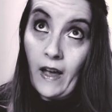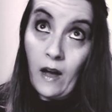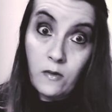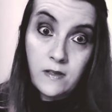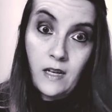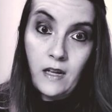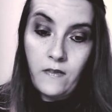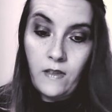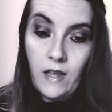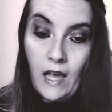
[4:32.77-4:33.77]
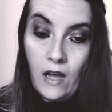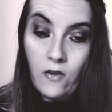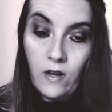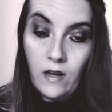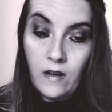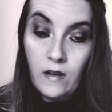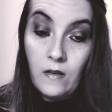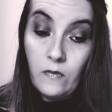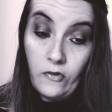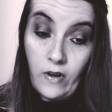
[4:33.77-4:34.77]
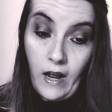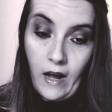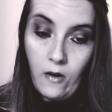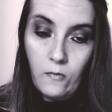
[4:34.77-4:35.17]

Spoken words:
outside of the area, for now.